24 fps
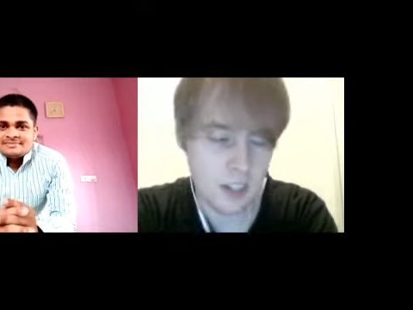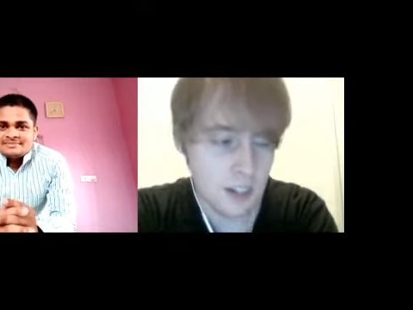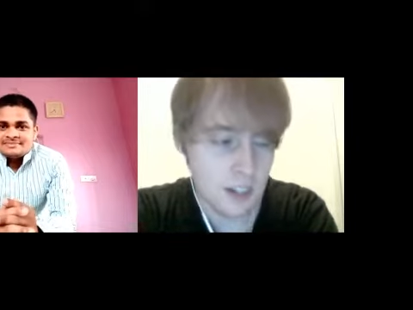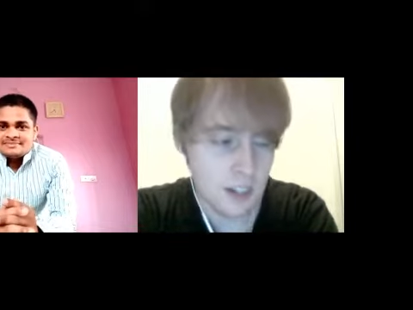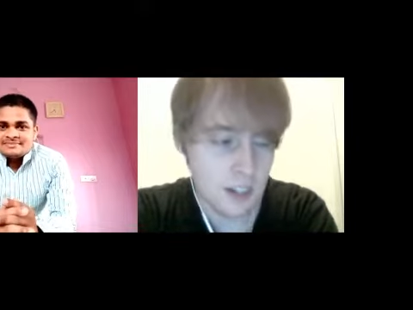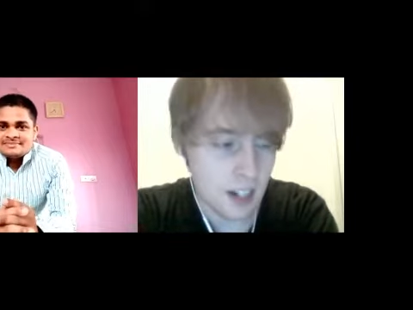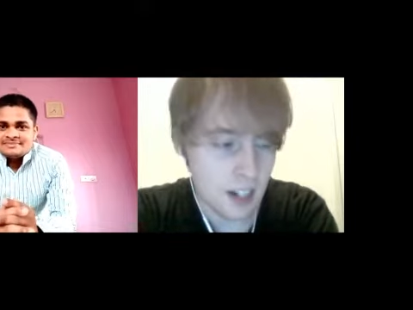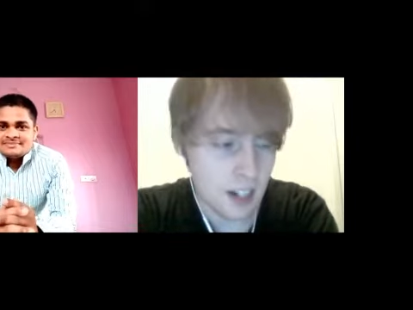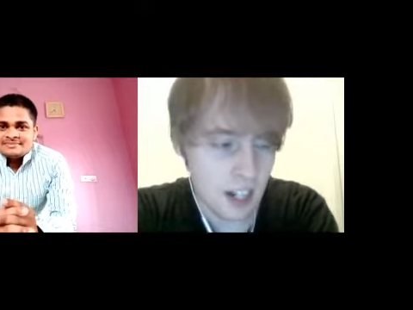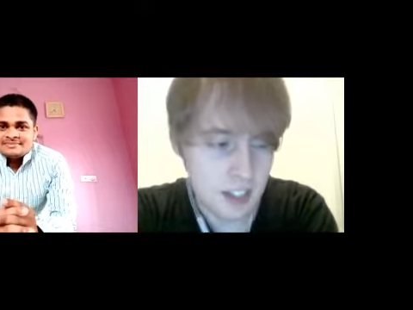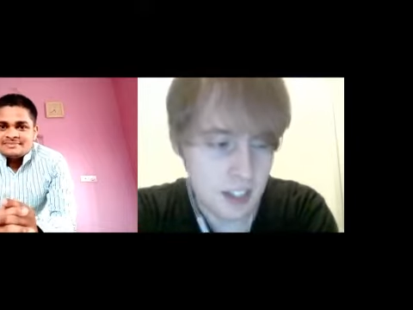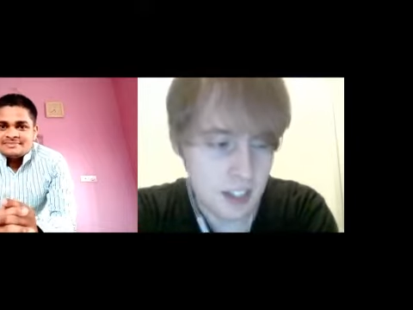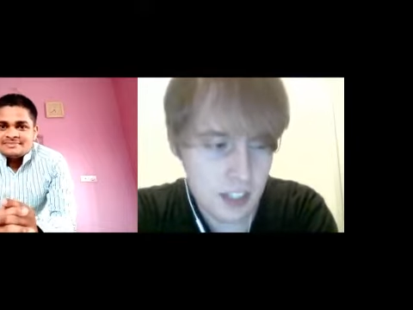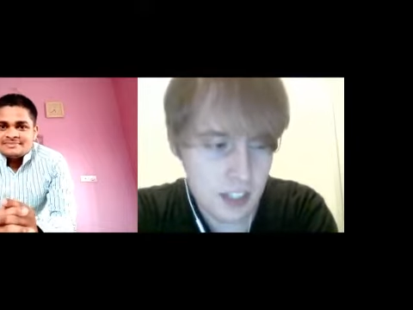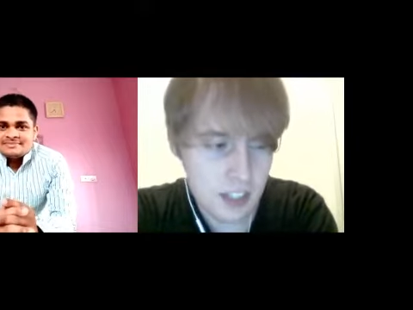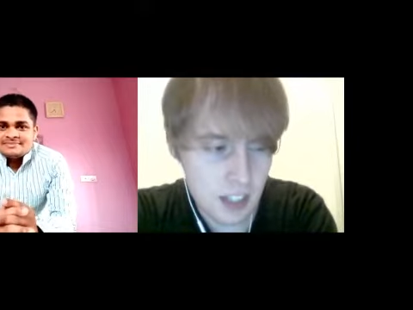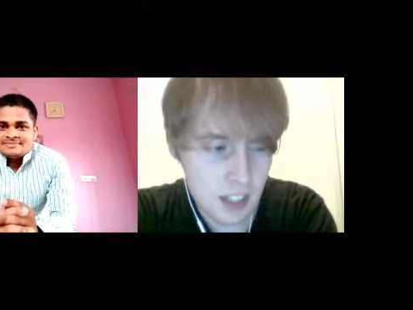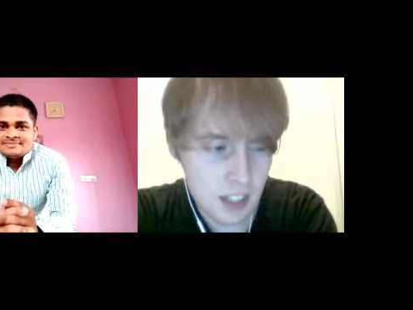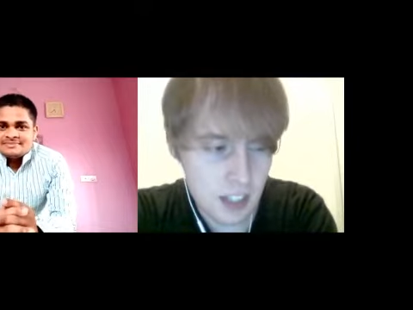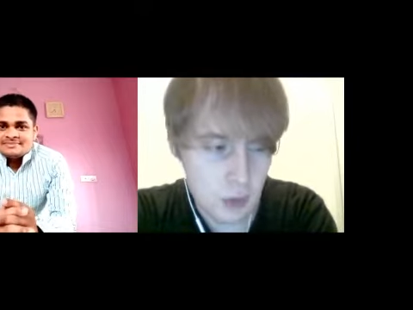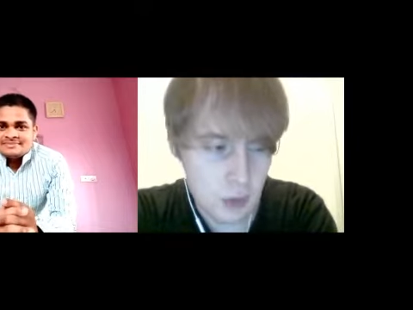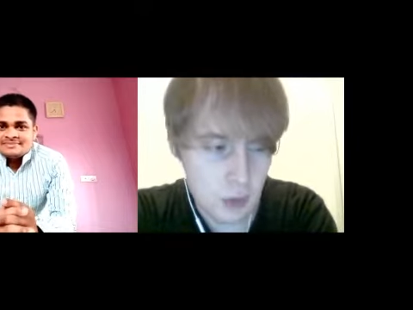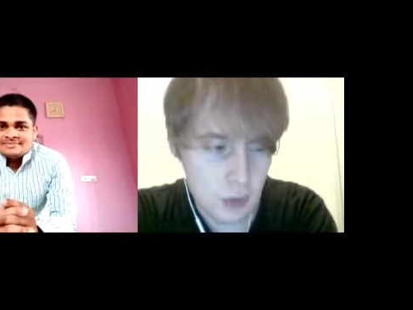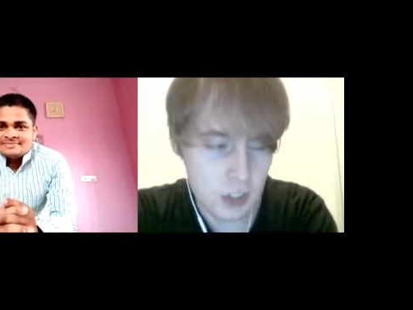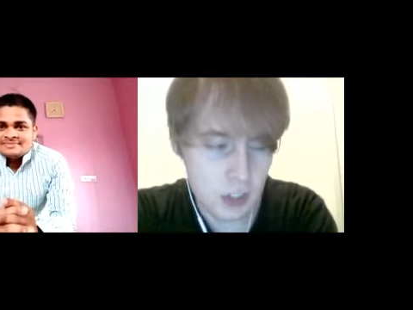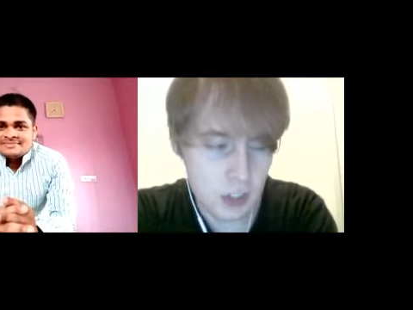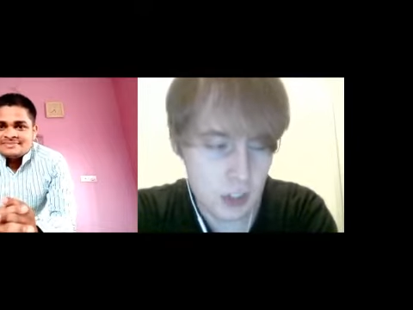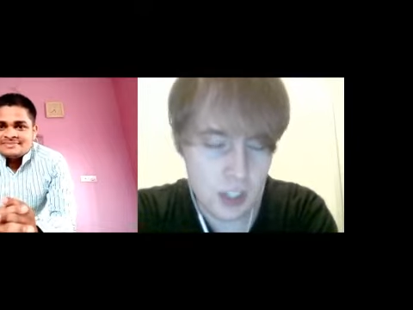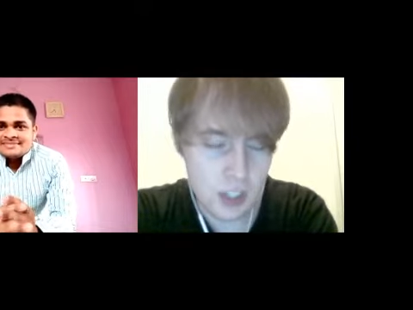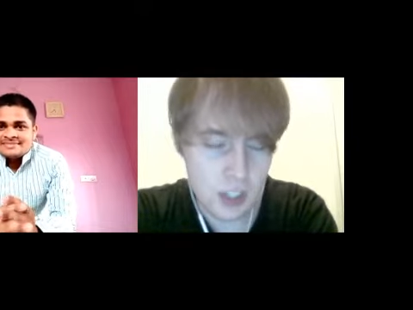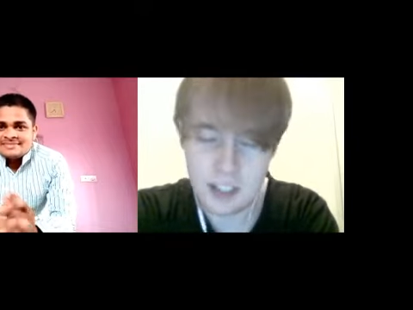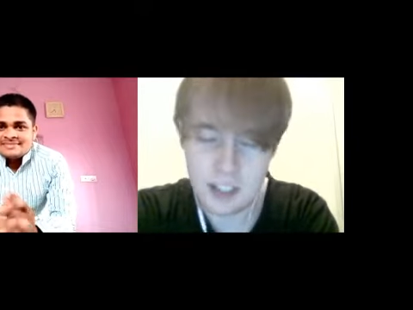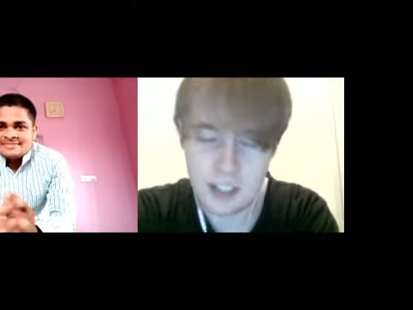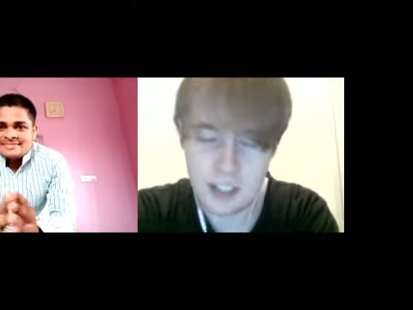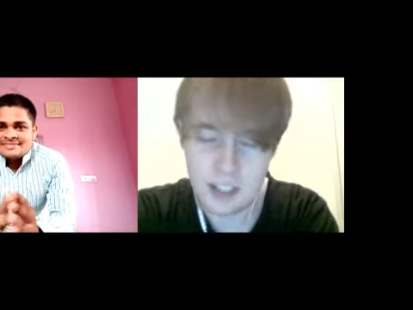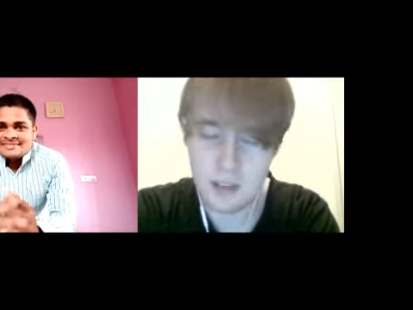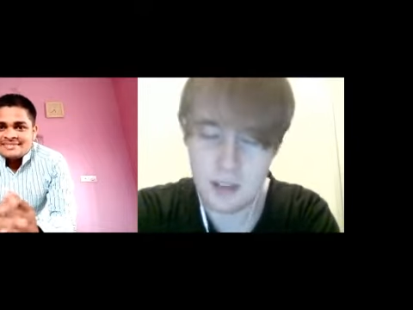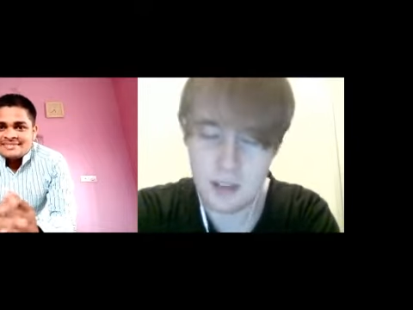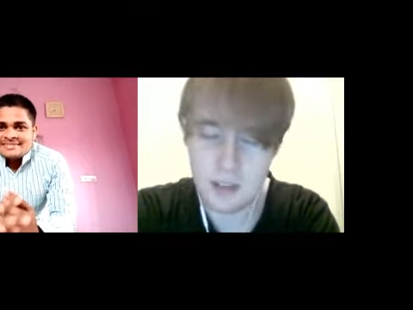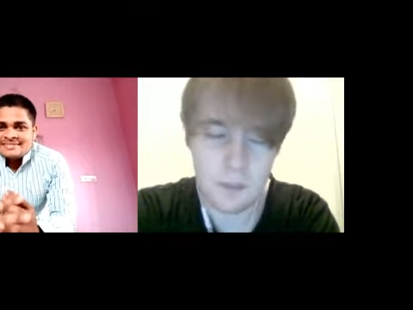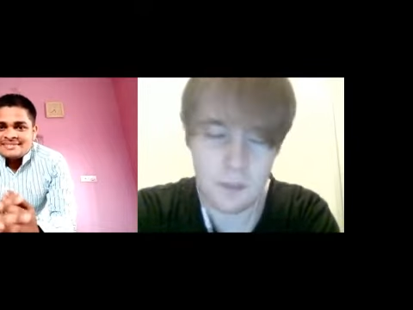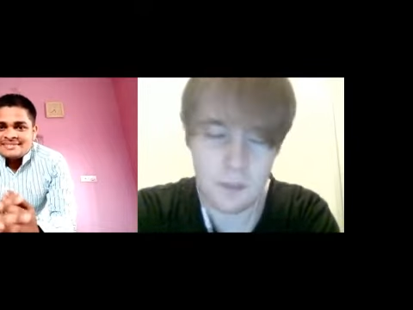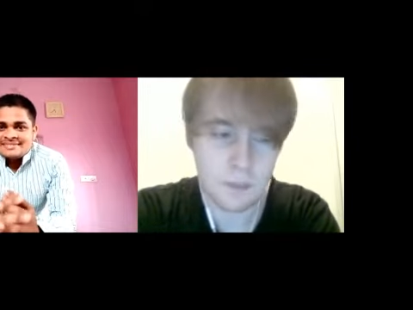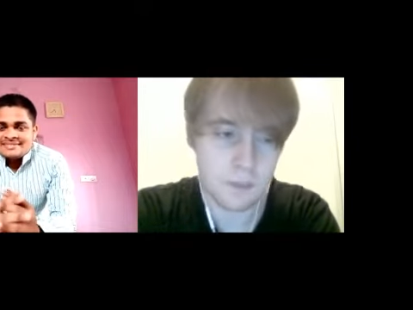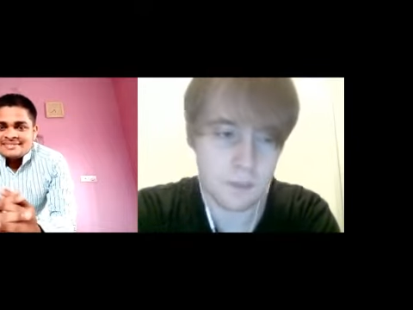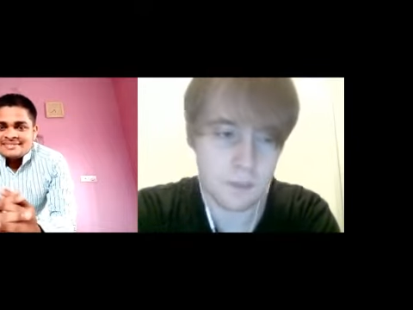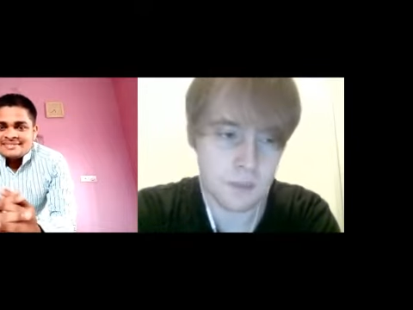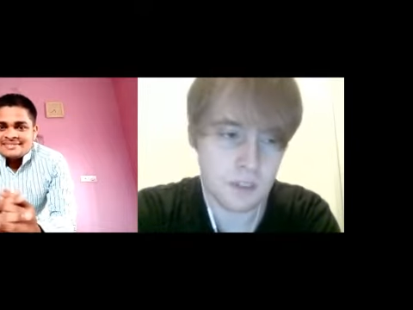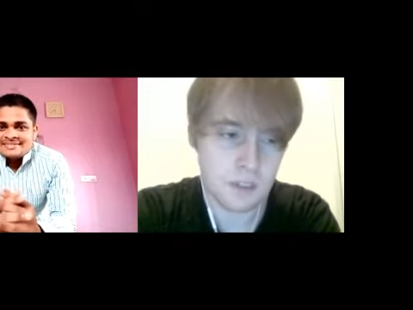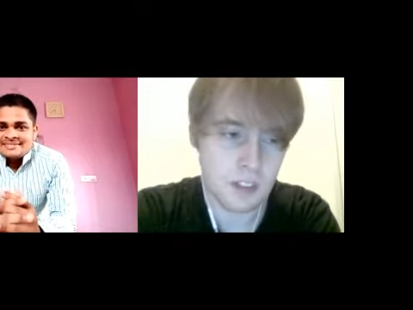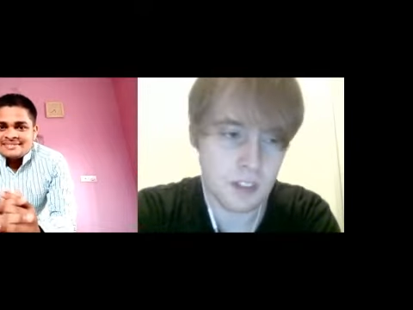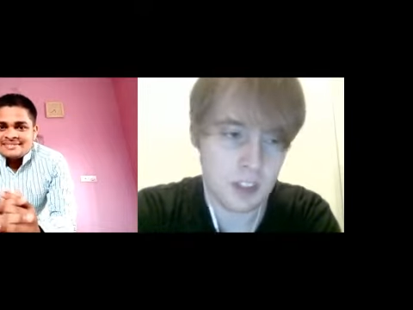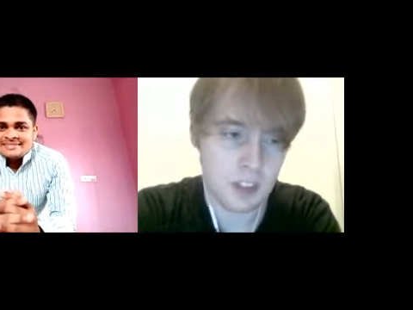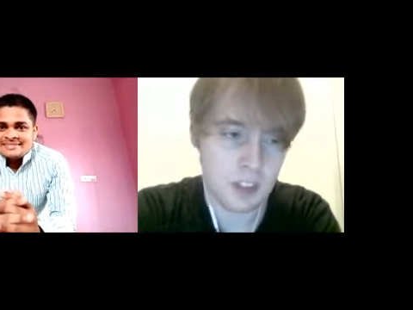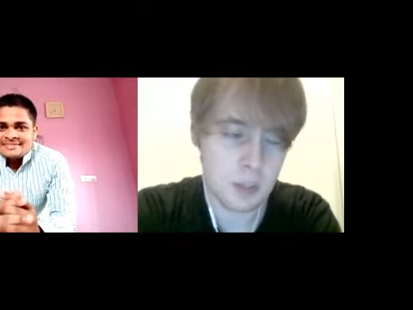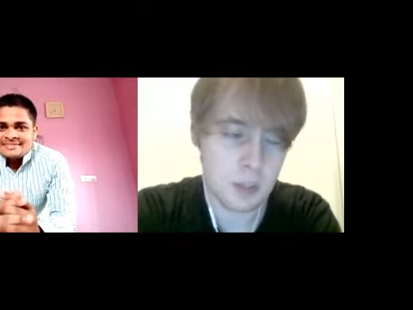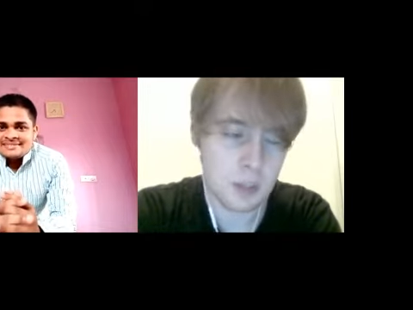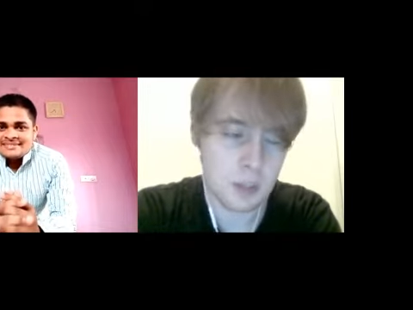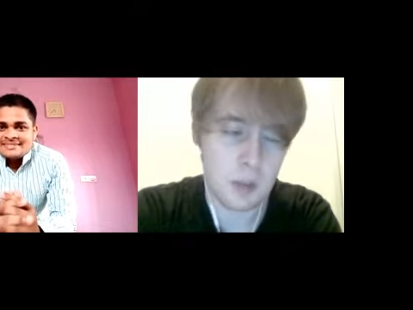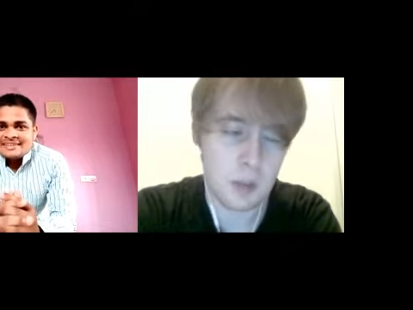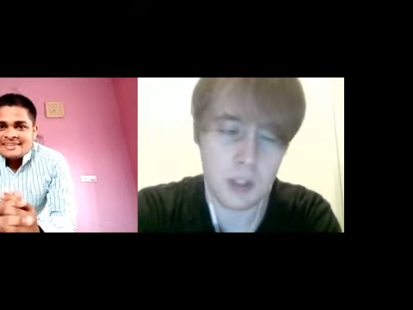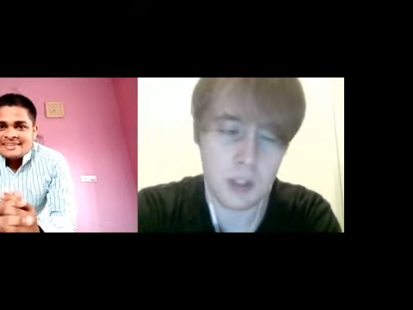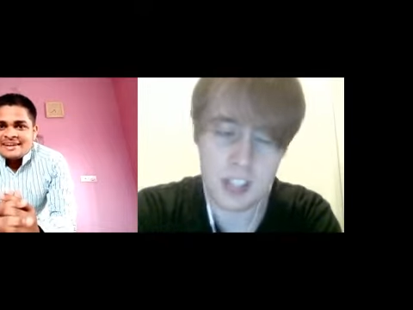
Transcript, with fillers: i think i also like um to be honest yeah.